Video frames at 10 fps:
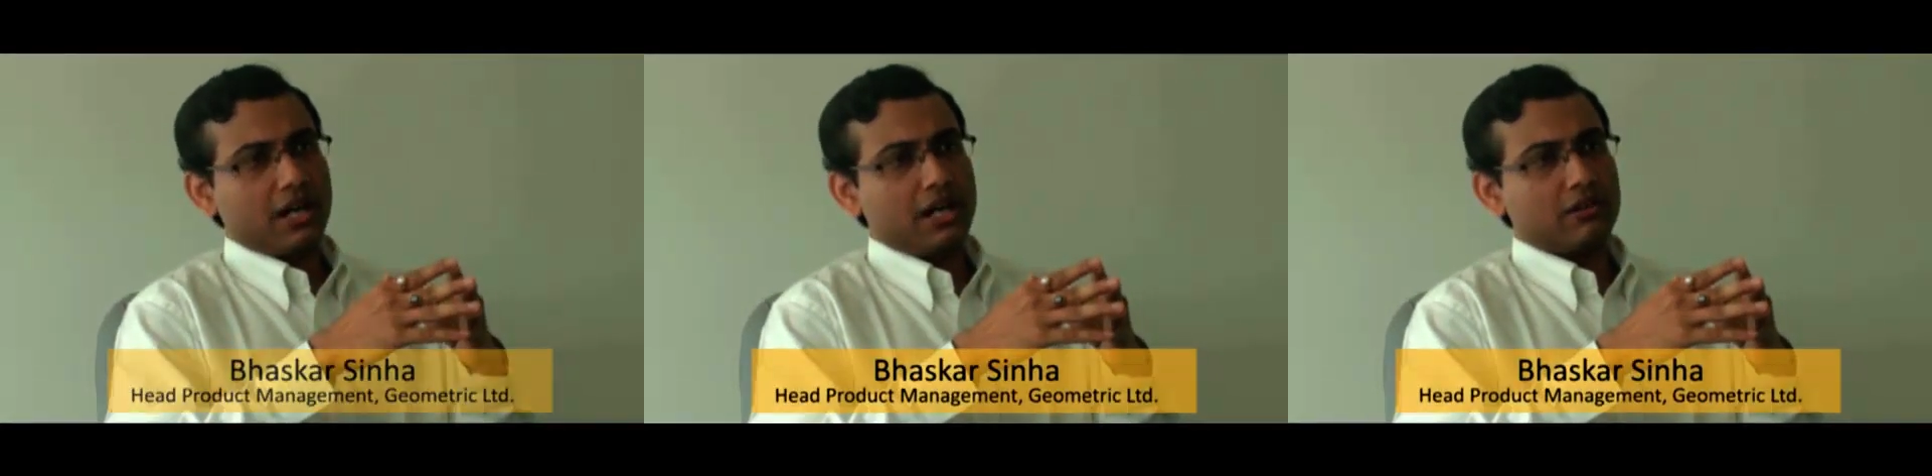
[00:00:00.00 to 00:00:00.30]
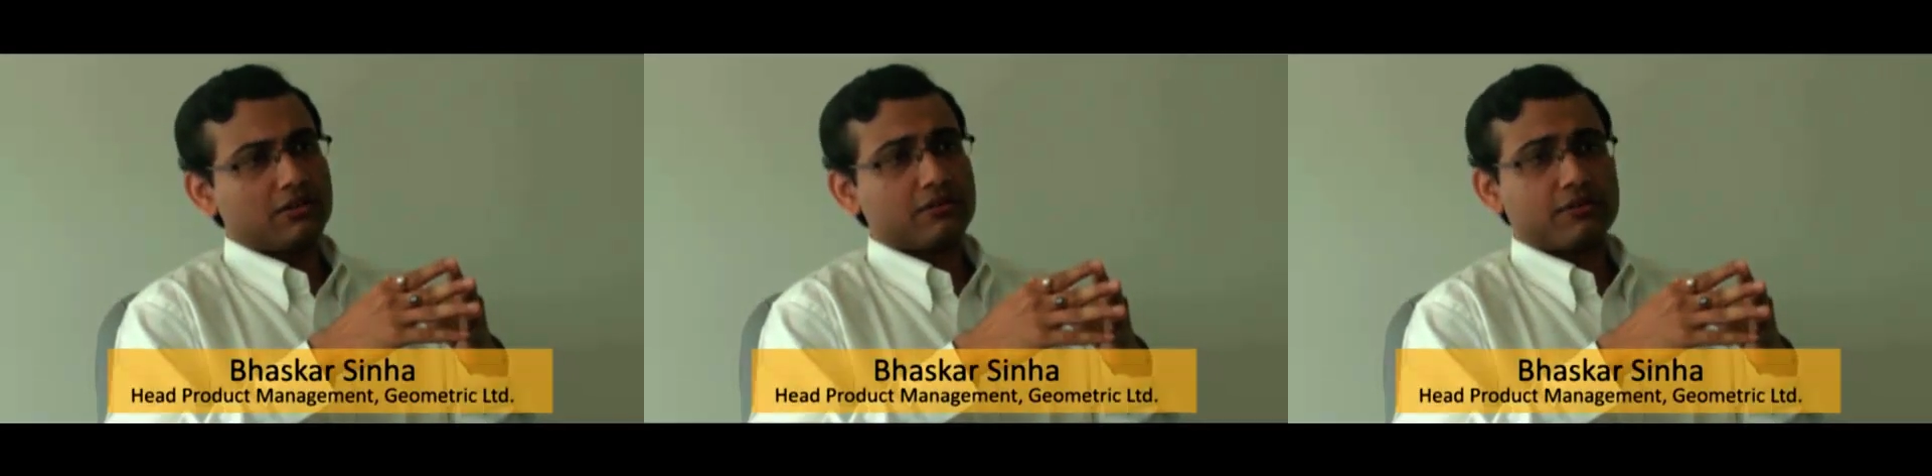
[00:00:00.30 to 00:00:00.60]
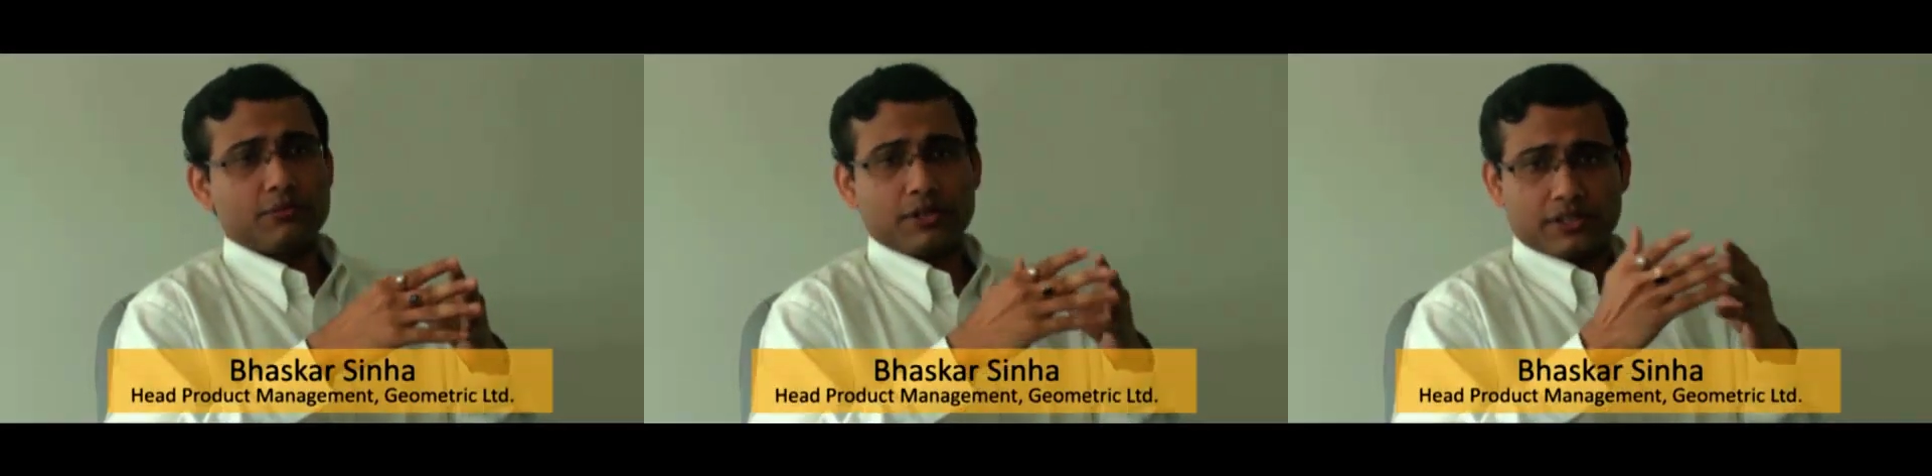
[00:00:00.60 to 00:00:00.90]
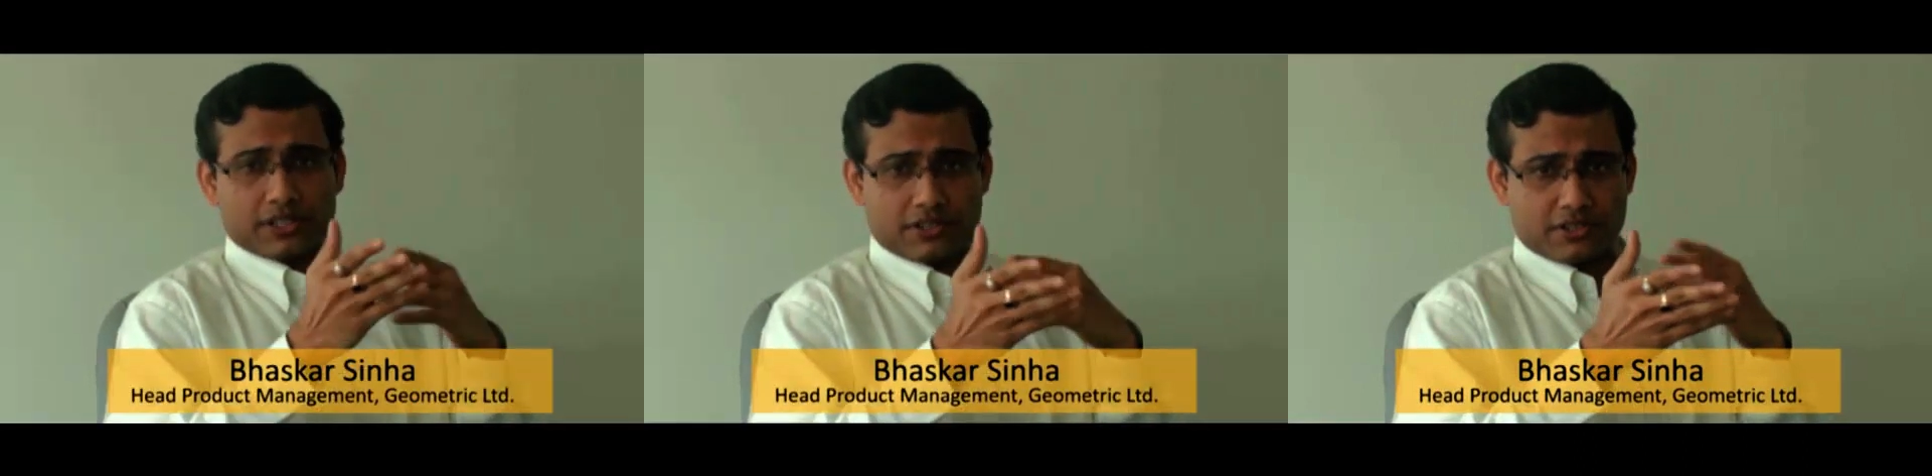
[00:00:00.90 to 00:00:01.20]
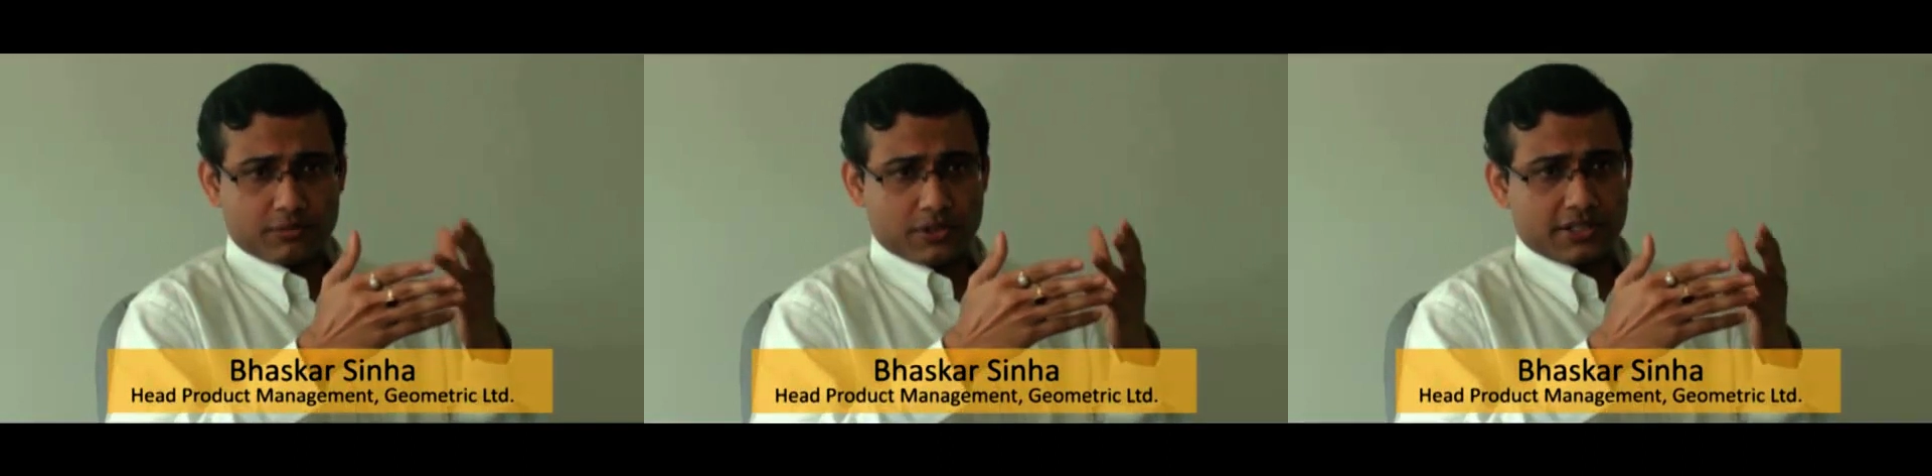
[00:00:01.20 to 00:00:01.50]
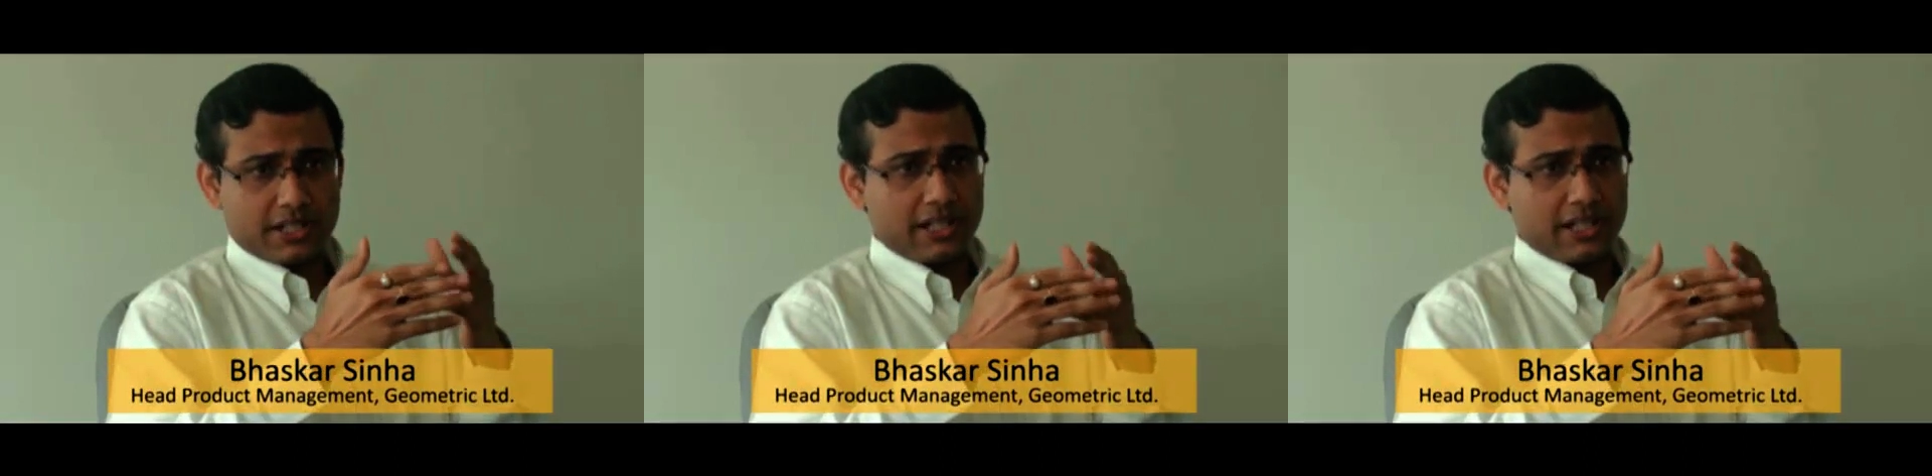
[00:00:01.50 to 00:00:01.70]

and also from our customers,